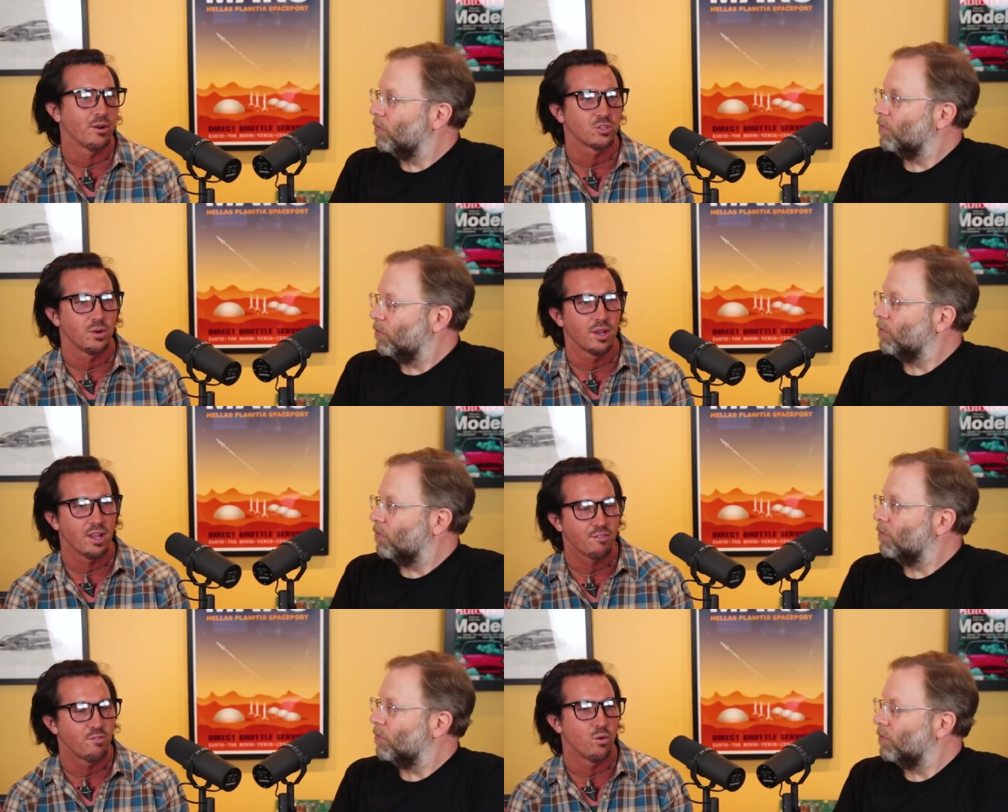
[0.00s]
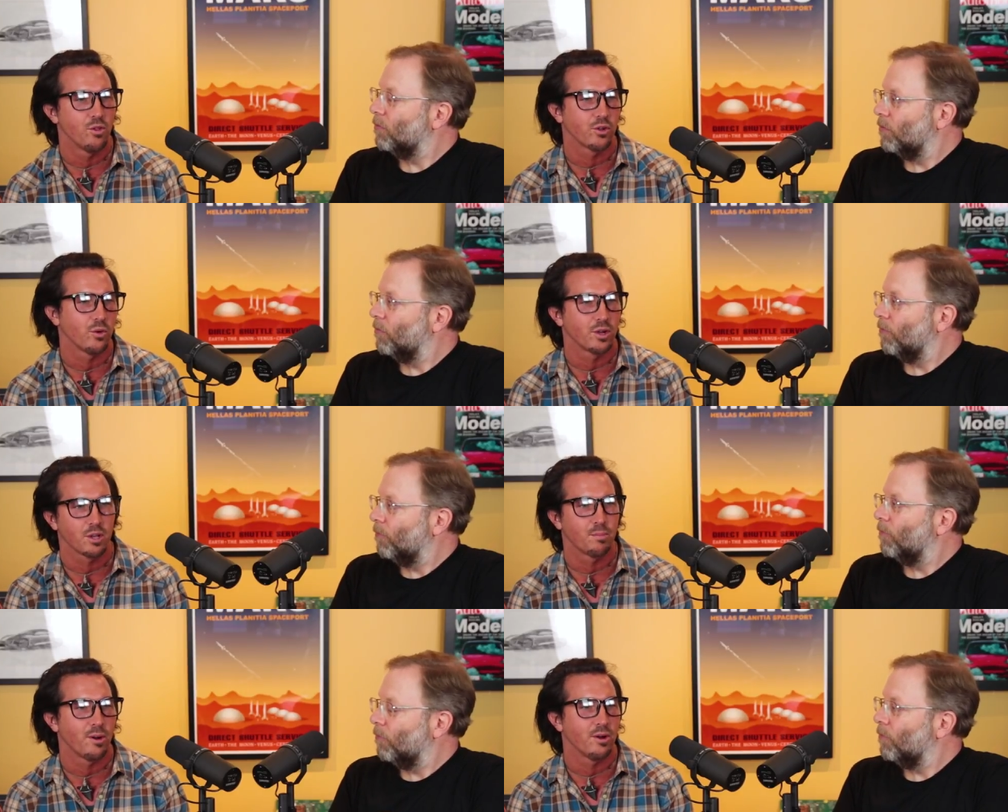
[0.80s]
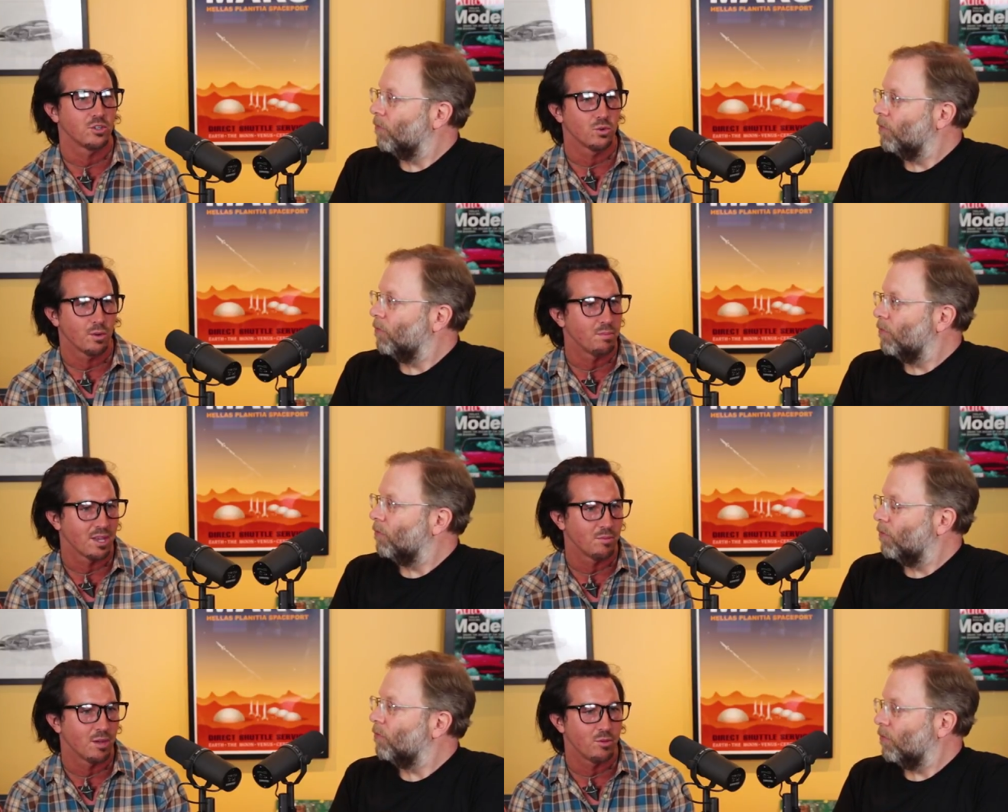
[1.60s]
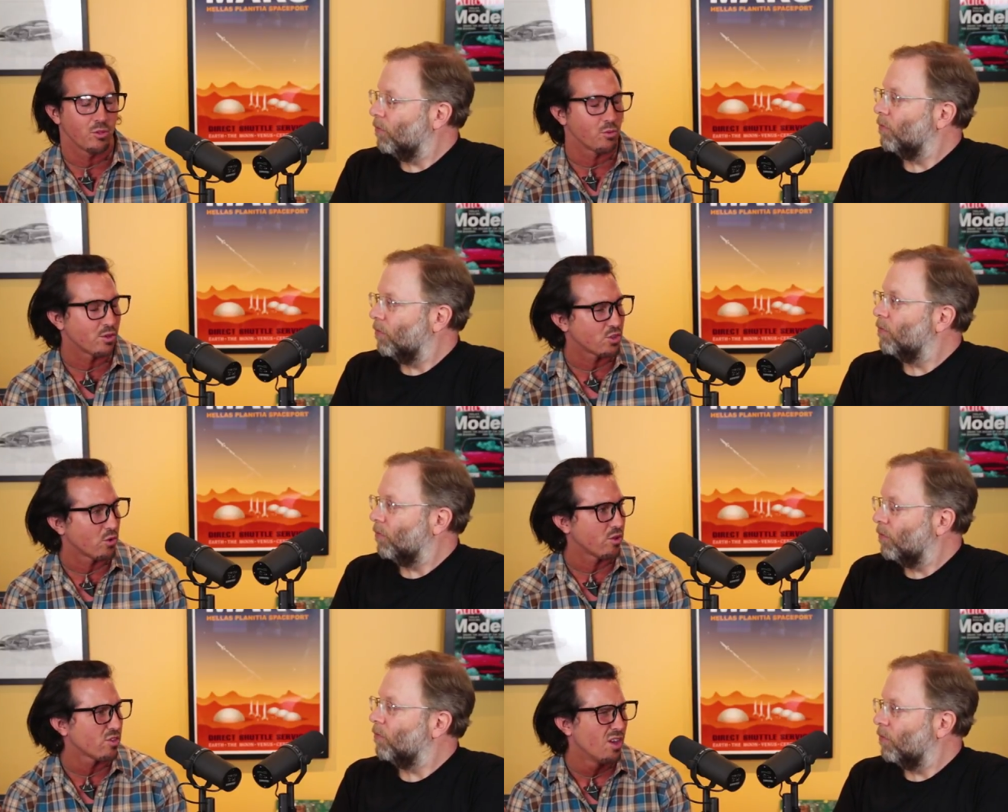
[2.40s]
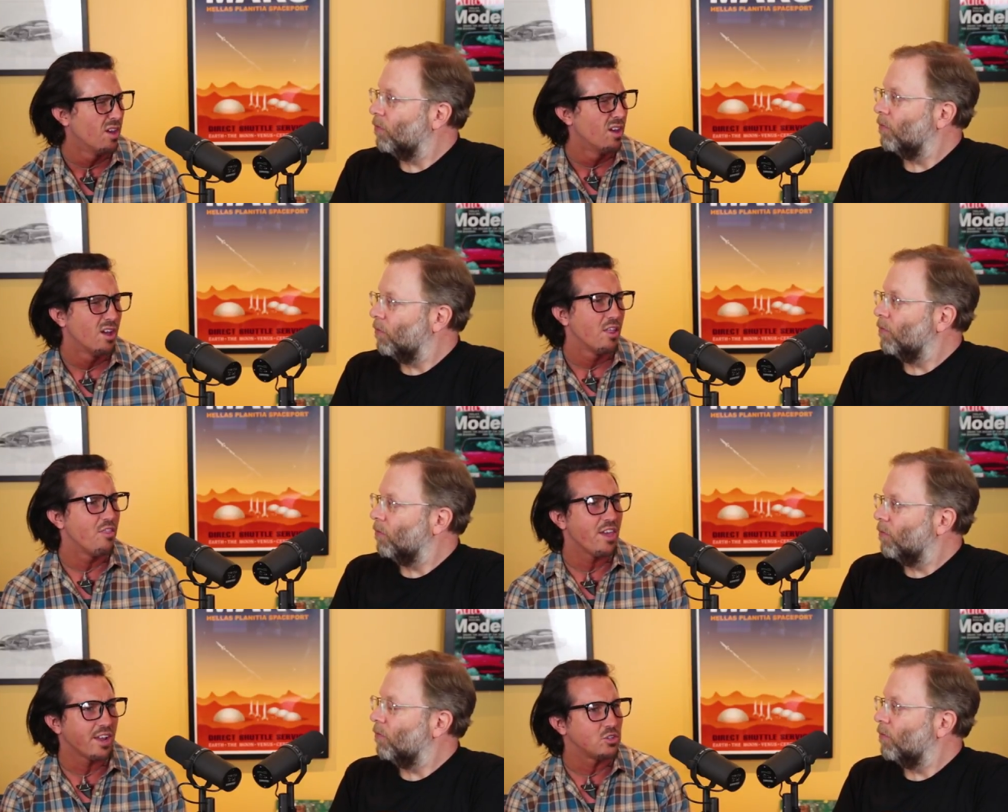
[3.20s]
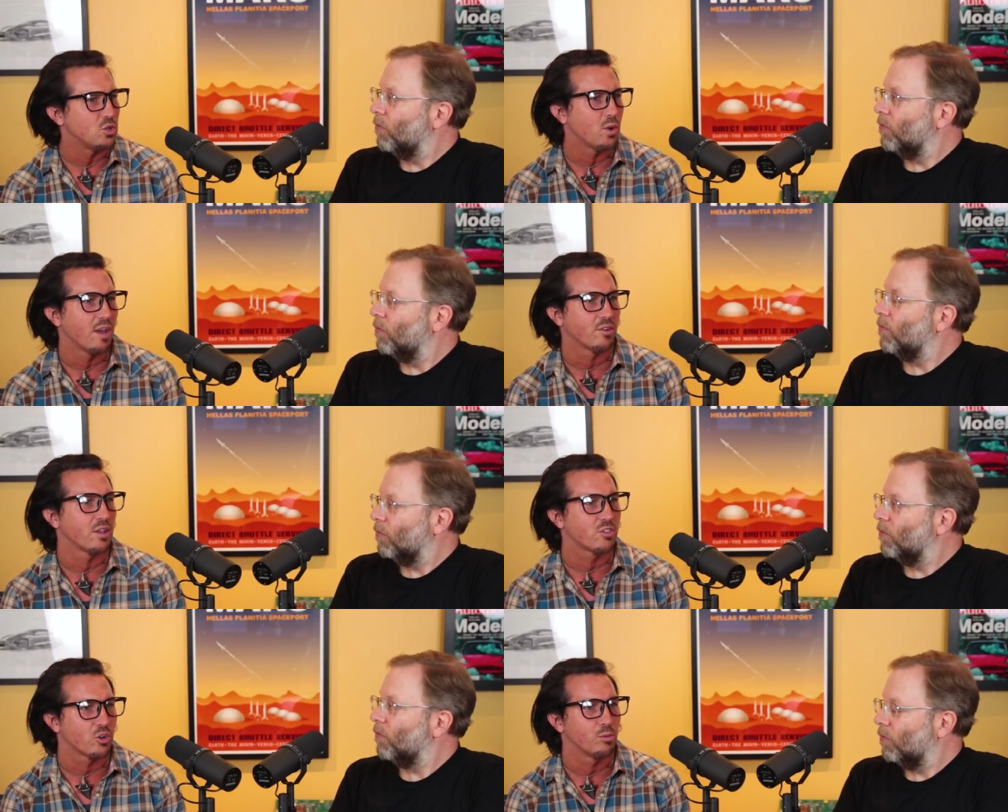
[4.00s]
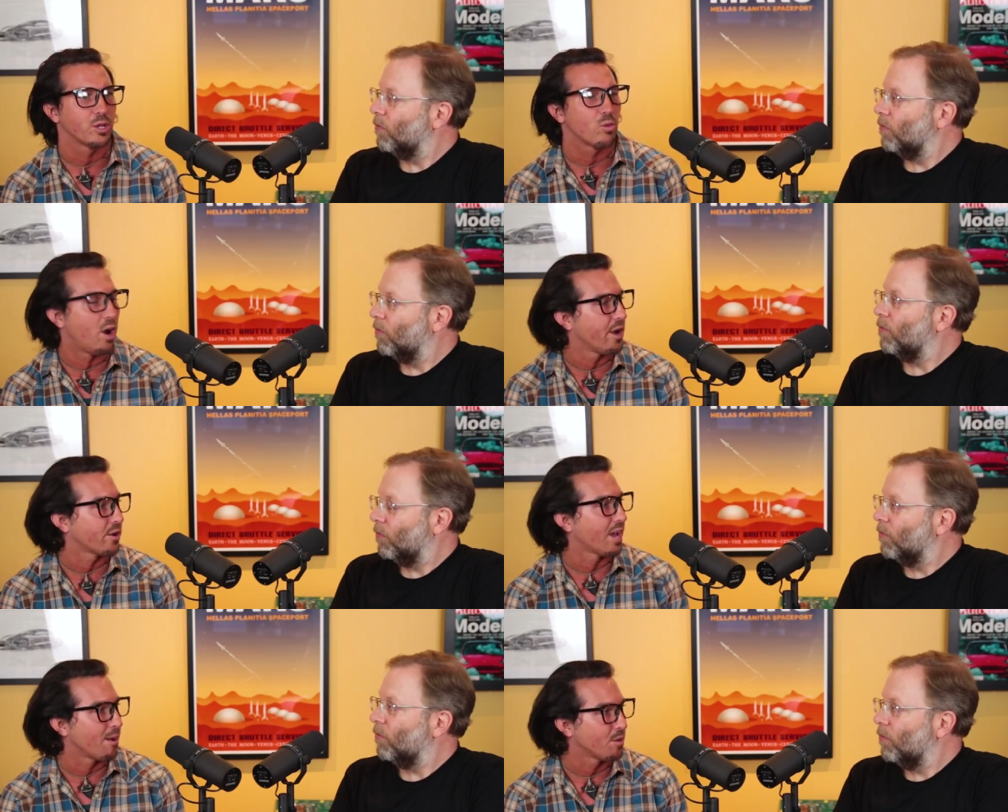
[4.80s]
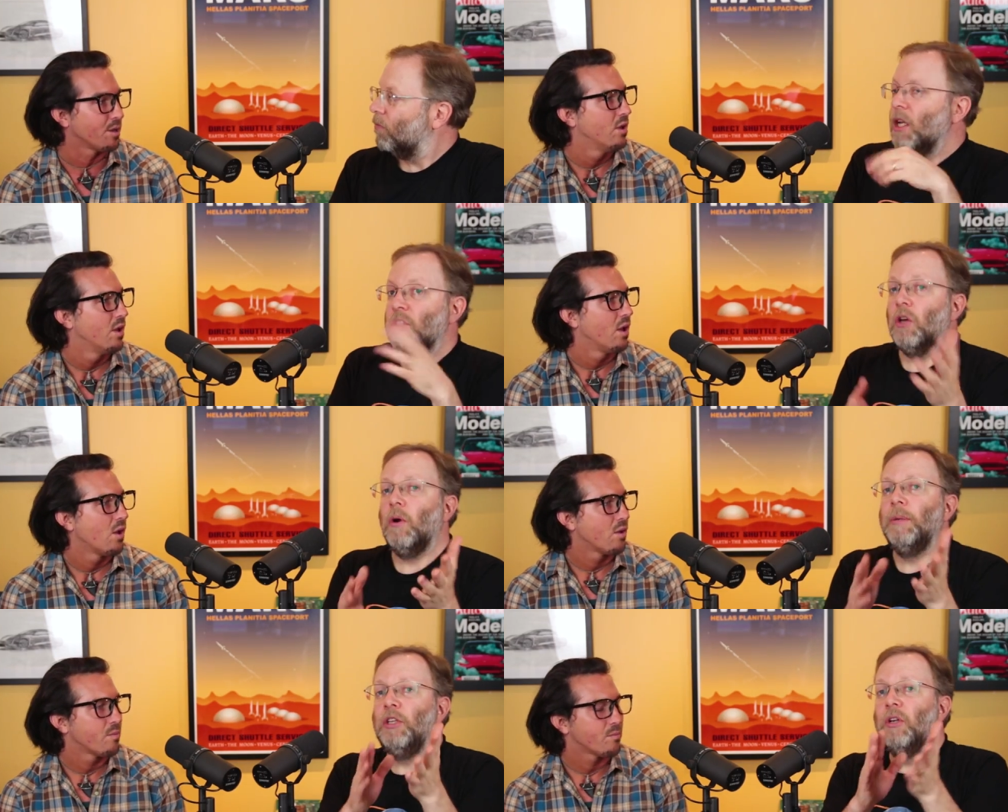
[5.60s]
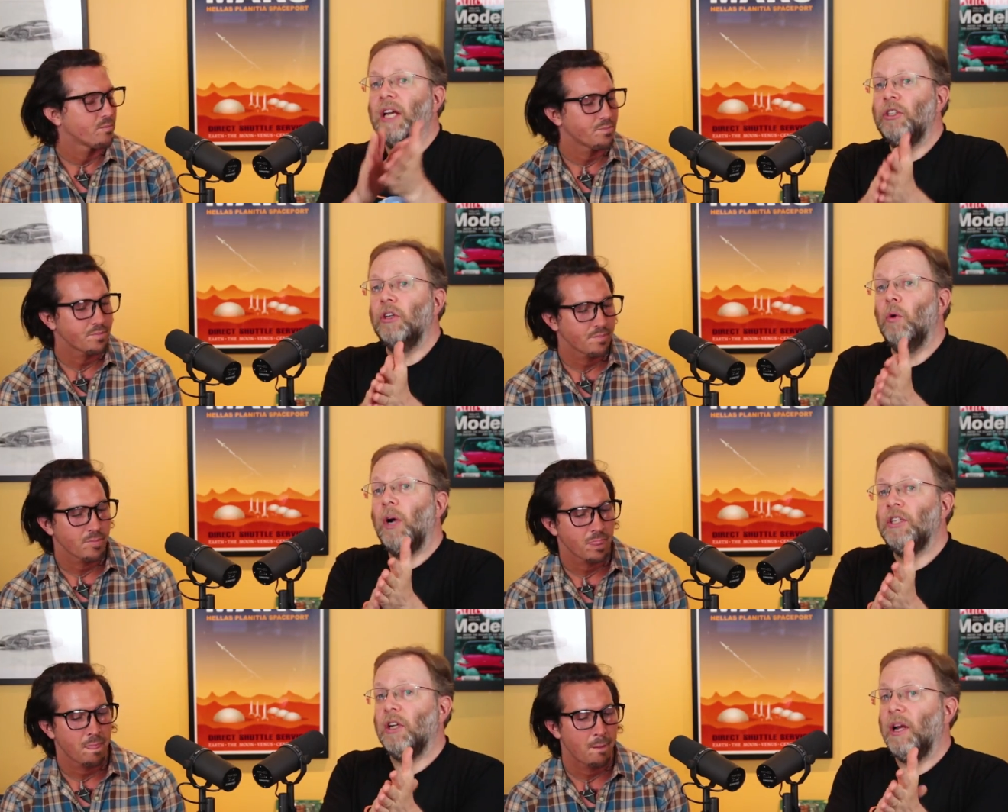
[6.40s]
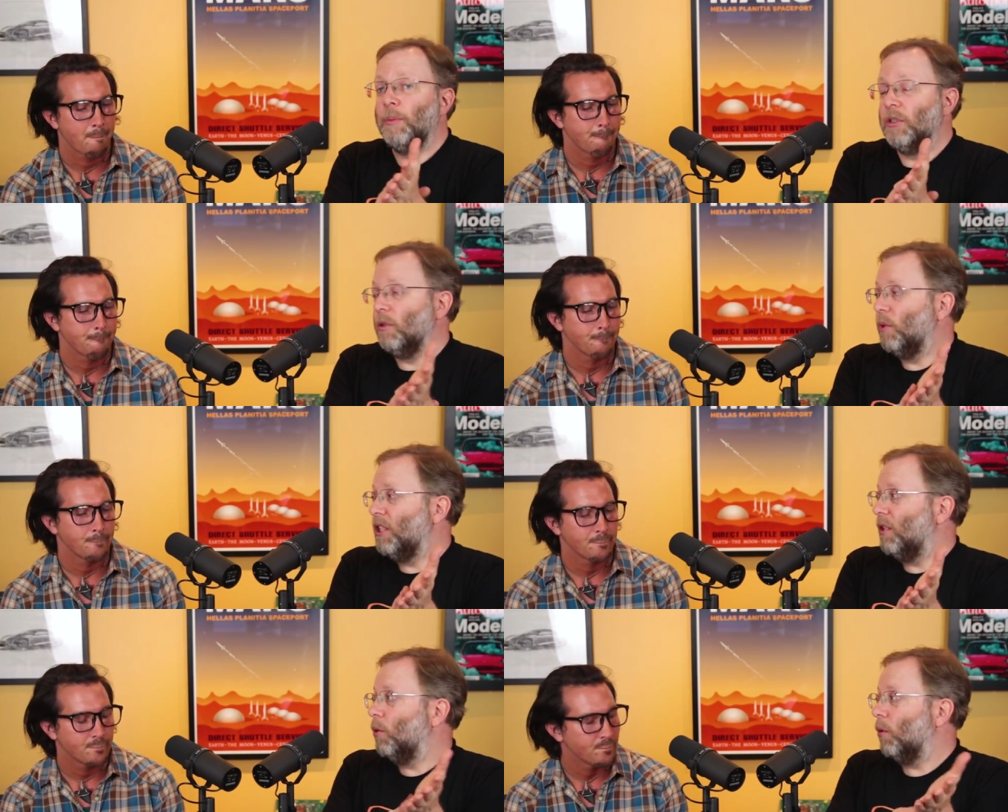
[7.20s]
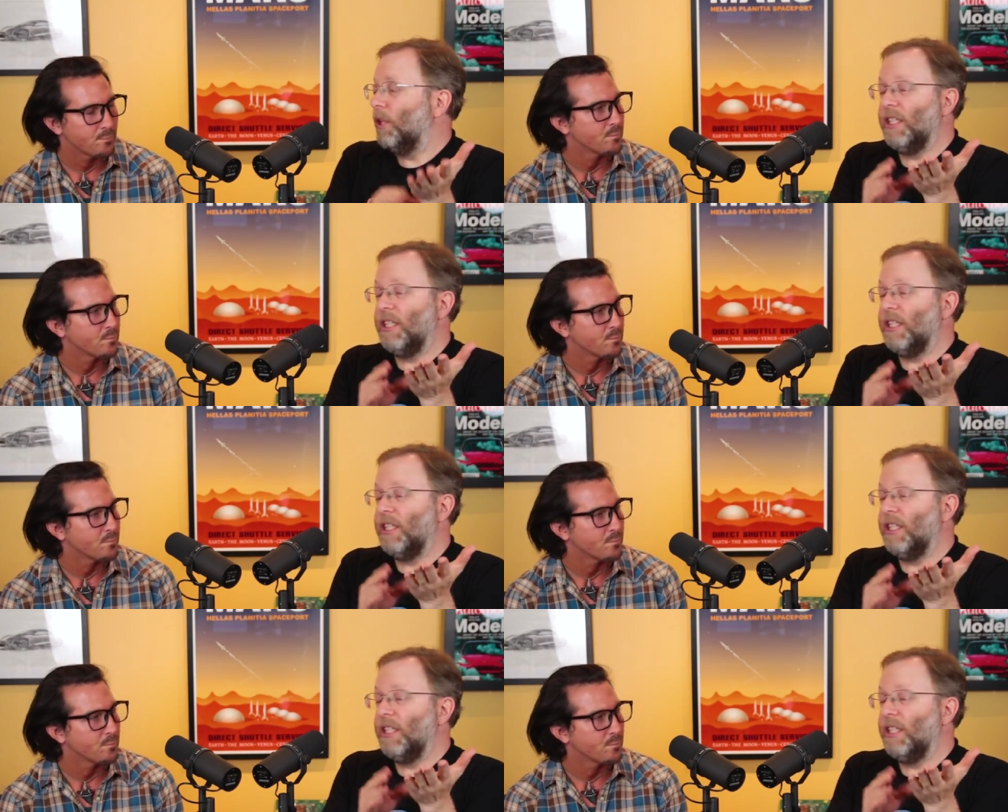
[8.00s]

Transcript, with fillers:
Speaker 1: it to an A4, they're going to compare it to a BMW 3 Series they do have a considerably quieter cabin.
Speaker 2: So, I mean, you guys should go watch our episode we did where we